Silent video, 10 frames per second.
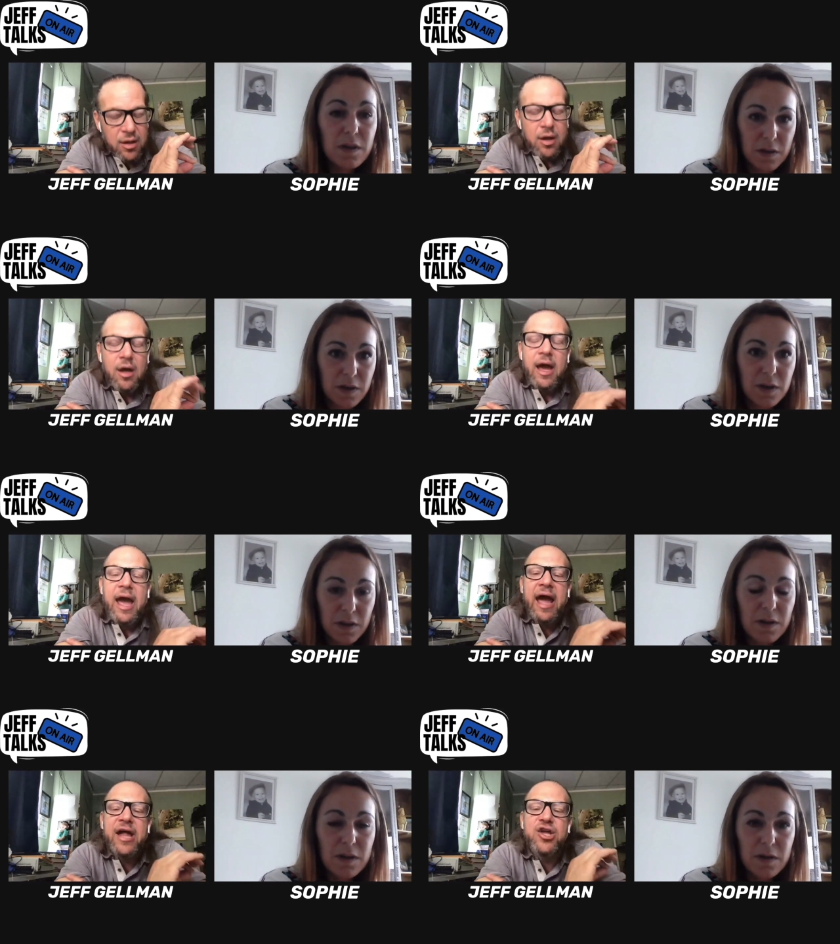Speaker 1: Okay.
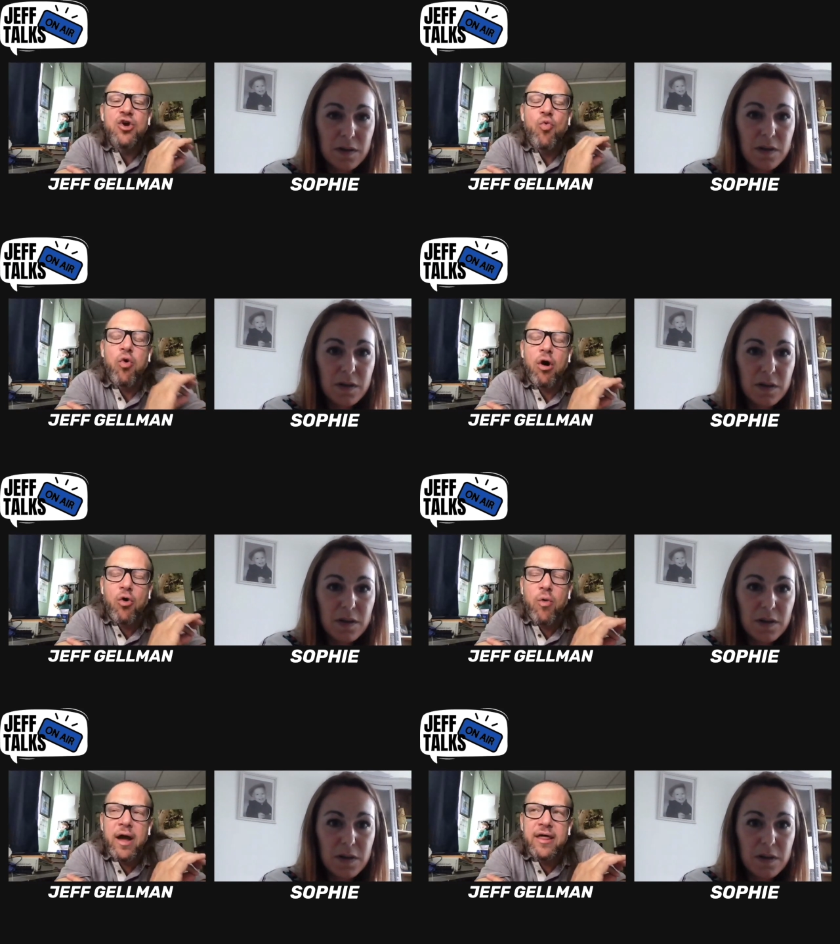And you
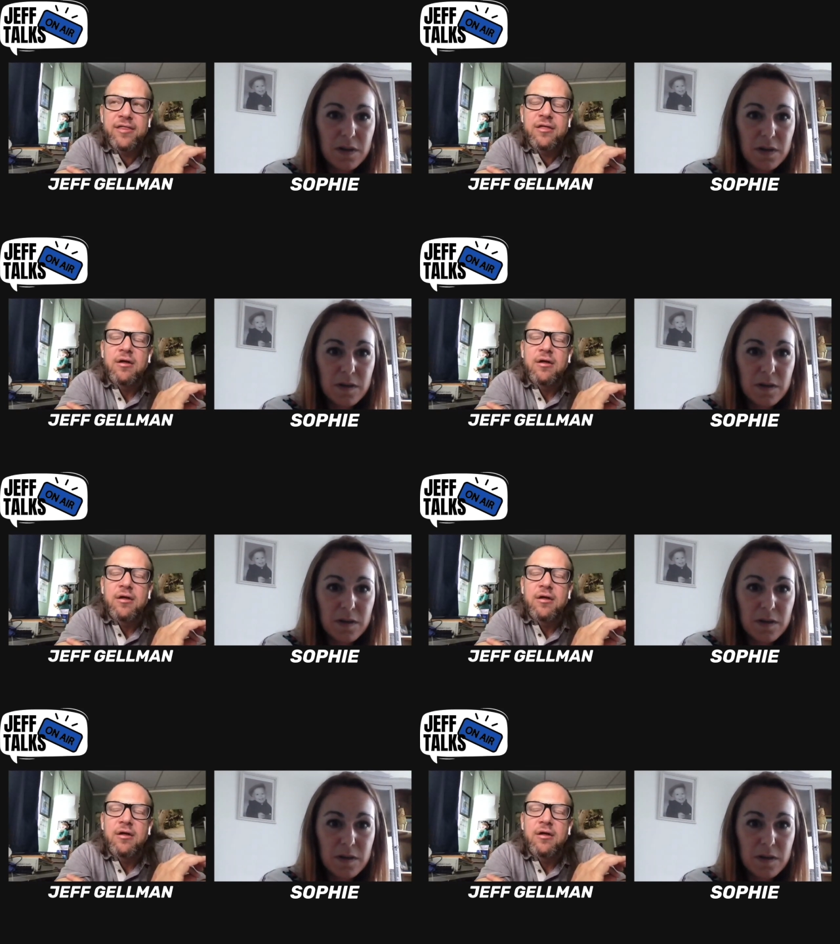work with